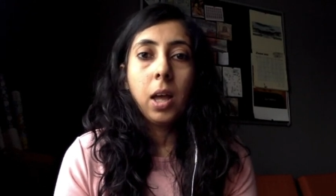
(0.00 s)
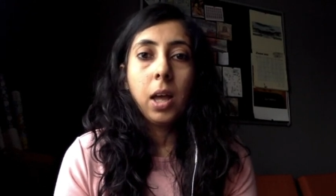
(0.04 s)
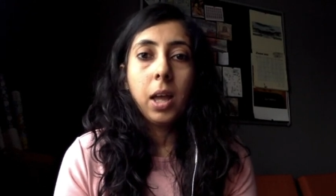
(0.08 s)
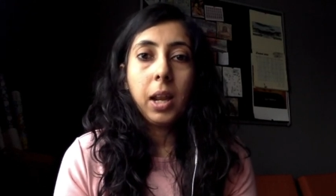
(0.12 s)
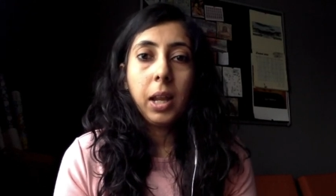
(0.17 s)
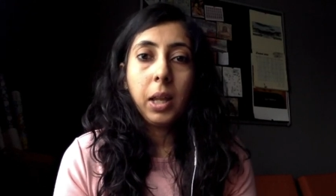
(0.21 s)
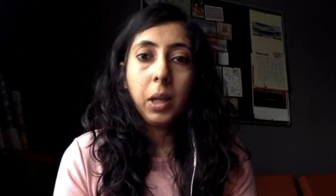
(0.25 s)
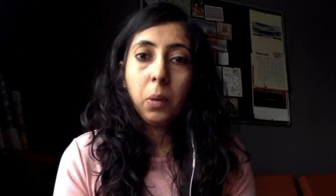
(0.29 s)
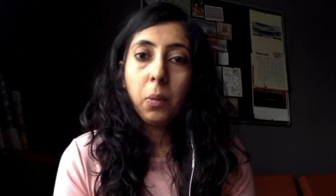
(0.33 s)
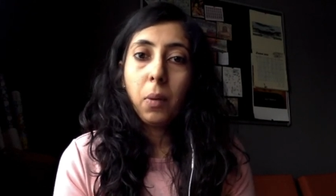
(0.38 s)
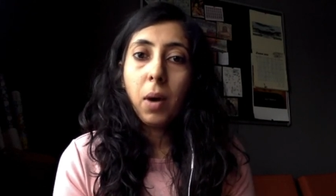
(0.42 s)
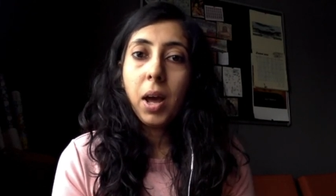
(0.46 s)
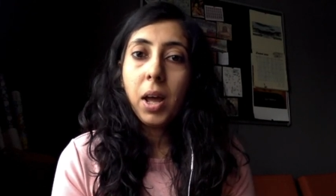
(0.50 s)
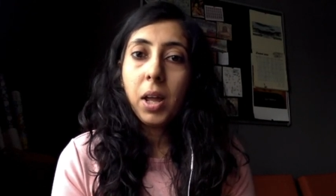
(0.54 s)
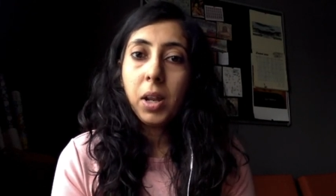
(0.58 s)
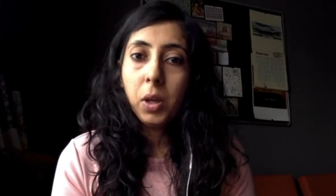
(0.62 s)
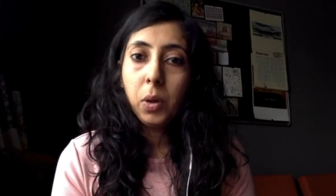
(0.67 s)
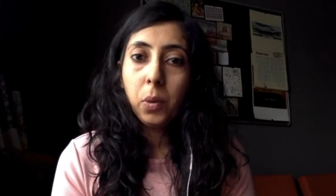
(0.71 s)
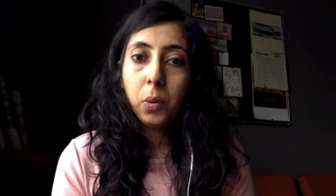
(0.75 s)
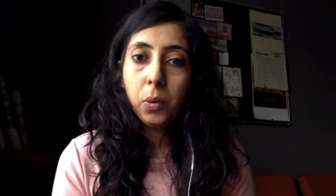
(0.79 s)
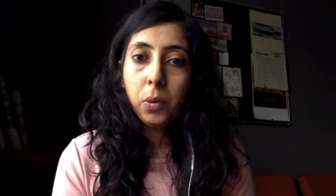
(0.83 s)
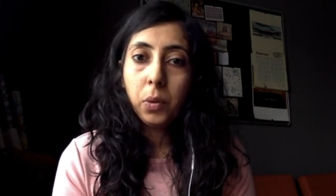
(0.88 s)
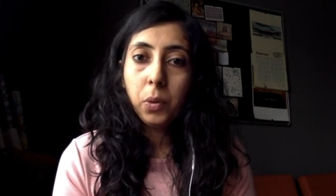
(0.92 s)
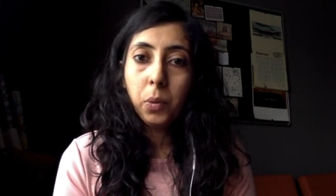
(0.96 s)
require
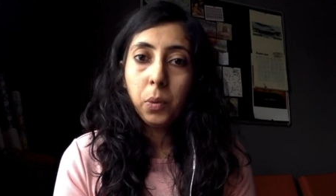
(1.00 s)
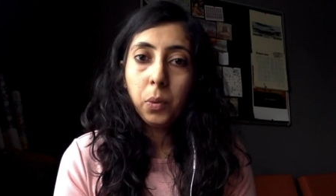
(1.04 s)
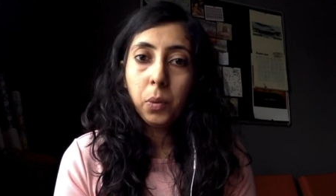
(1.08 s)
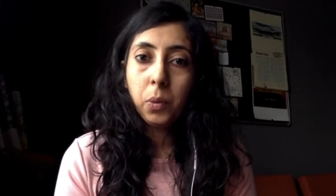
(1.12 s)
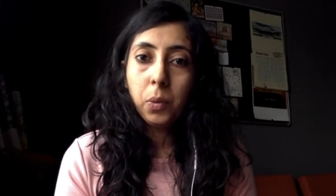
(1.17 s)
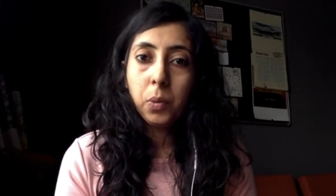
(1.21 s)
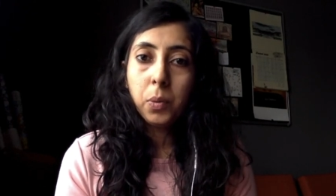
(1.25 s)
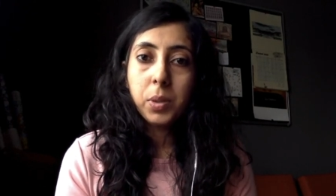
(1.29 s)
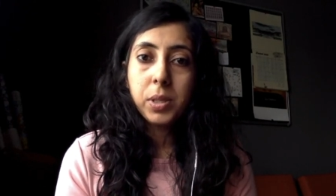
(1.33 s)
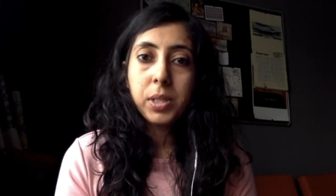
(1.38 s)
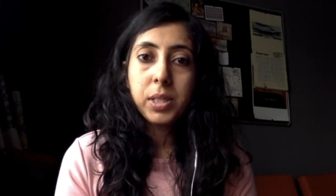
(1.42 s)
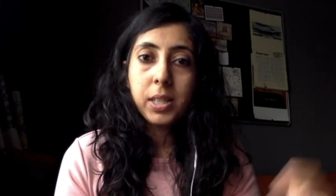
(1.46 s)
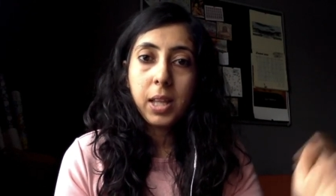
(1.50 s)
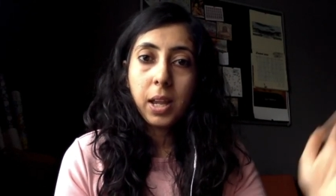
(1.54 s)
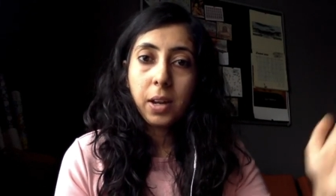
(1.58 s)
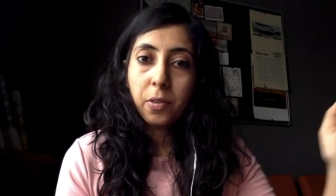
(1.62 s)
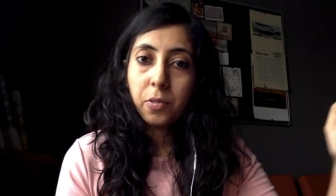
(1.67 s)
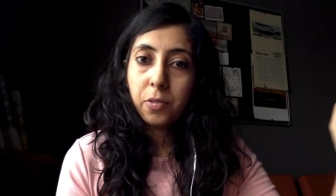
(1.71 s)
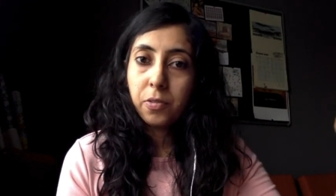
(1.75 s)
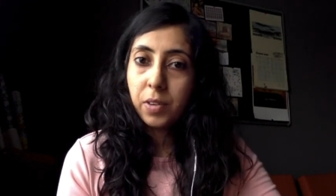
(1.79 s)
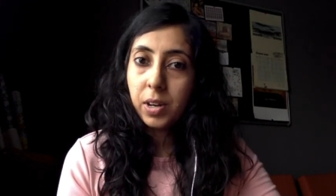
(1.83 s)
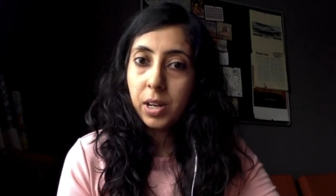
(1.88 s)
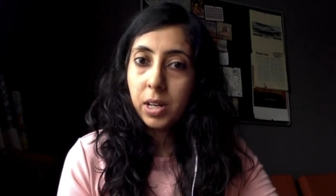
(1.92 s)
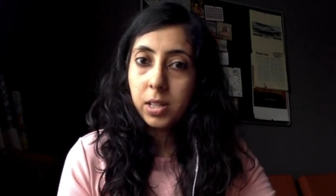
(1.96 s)
you to set
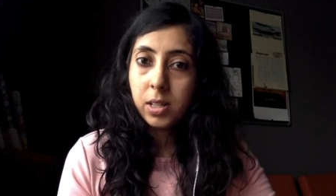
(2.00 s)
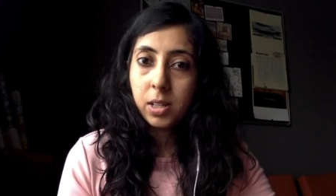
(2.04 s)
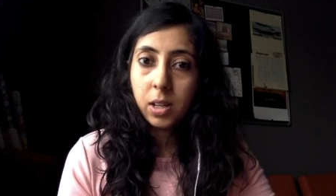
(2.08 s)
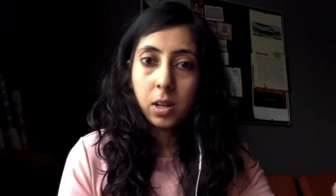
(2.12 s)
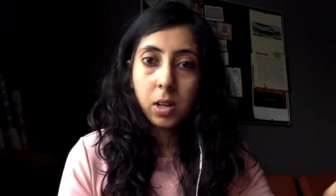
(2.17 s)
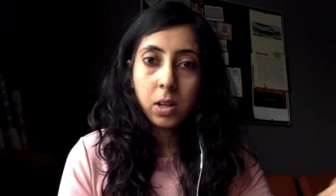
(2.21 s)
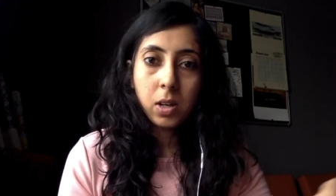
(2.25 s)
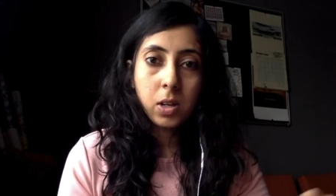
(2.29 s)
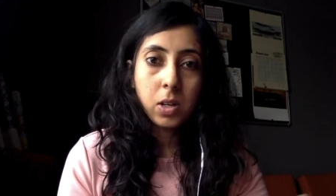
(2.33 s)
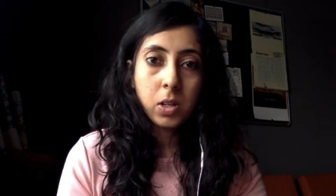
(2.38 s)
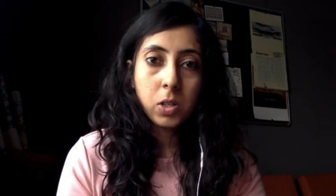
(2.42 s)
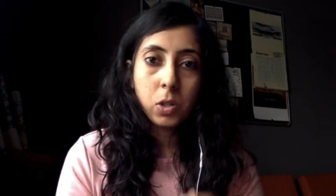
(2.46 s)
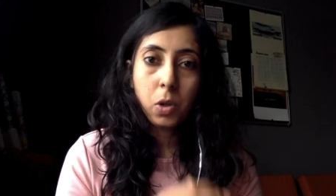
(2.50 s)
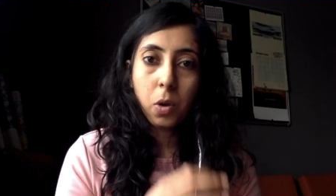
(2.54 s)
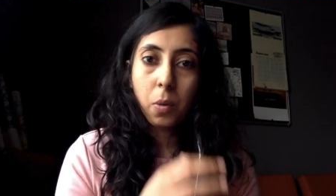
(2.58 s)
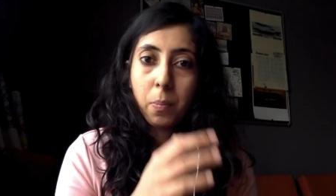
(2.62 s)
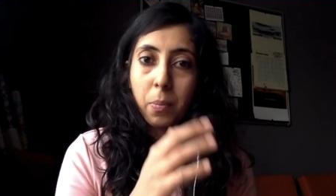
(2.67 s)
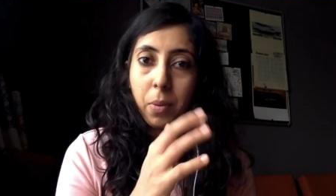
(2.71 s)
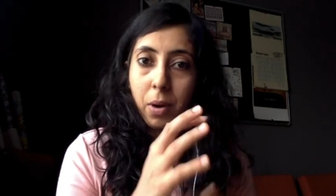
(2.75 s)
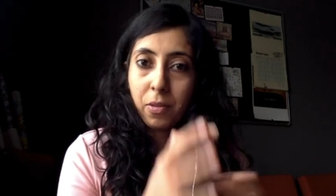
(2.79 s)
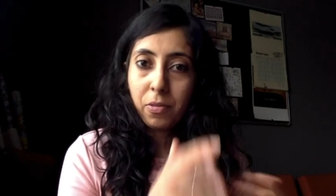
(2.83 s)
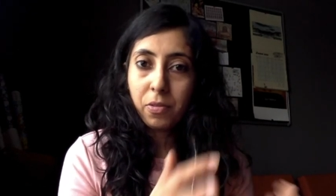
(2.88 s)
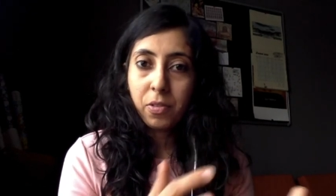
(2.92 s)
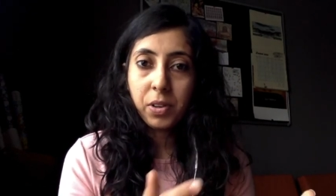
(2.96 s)
filters or
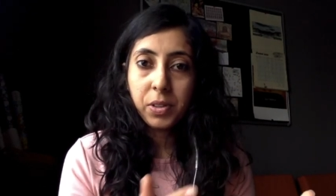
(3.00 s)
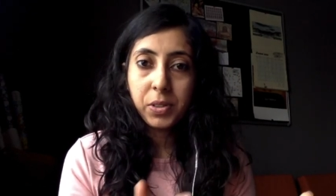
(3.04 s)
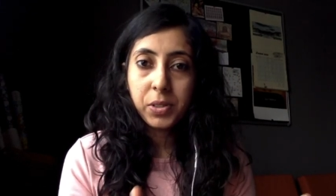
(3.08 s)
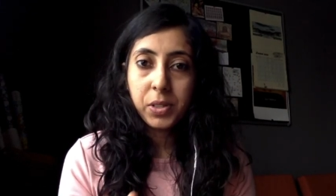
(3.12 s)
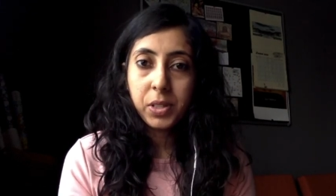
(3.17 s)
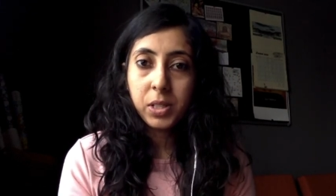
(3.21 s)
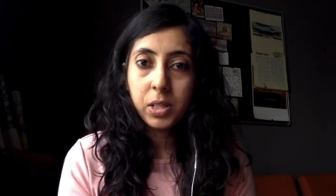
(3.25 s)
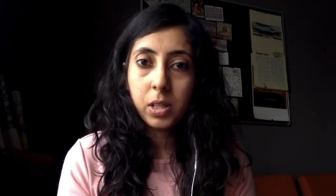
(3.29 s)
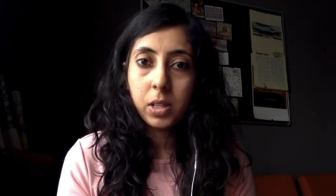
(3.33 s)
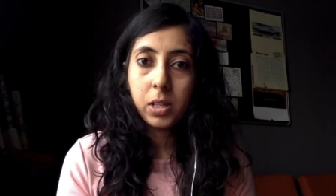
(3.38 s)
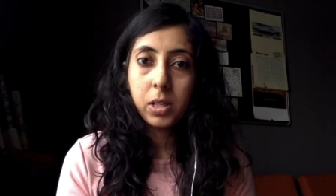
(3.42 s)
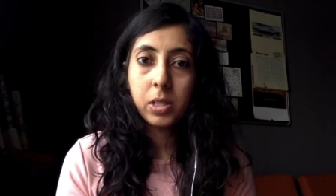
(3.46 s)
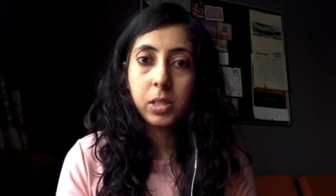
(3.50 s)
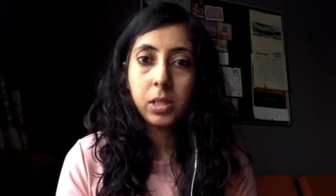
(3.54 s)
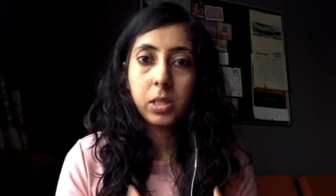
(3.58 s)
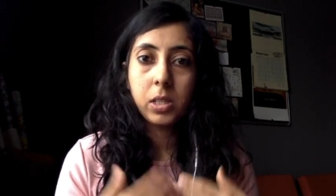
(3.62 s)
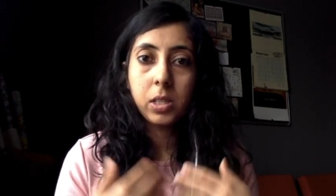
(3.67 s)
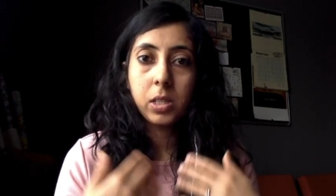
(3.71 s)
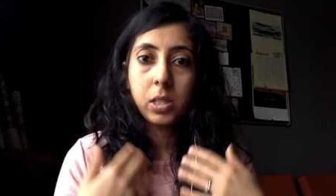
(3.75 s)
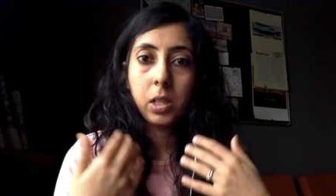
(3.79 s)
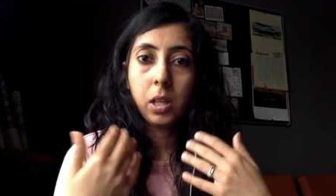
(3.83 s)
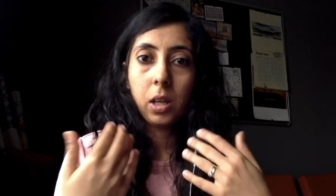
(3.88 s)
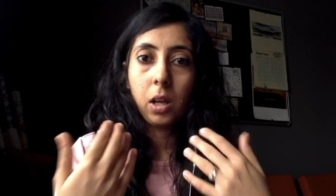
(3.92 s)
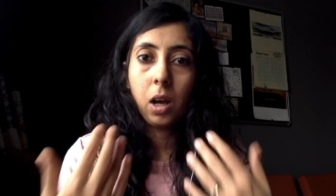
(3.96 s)
preferences
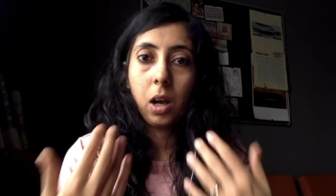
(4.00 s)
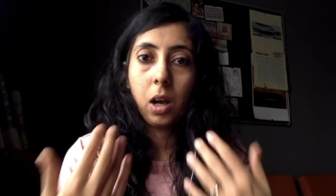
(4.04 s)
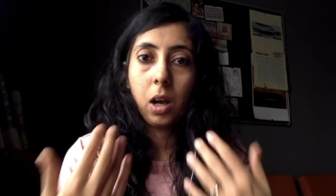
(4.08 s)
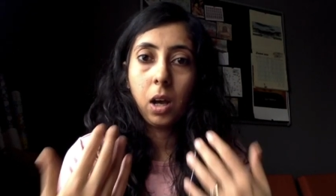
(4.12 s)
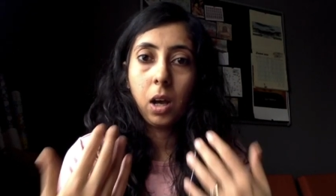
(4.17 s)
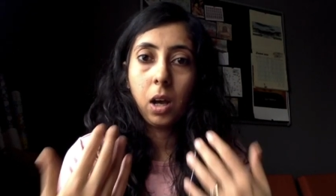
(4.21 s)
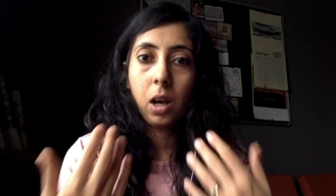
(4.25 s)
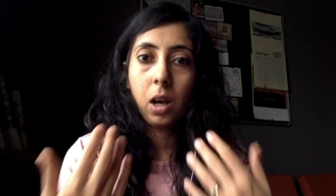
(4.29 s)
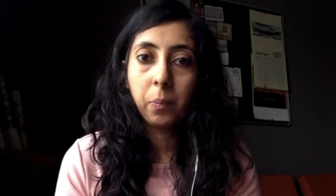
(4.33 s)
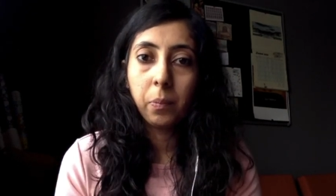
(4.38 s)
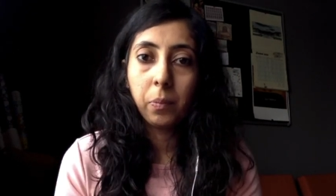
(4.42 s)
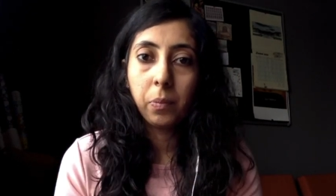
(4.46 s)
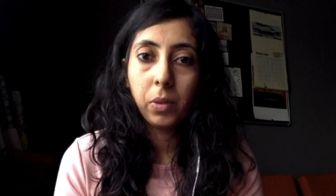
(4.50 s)
um,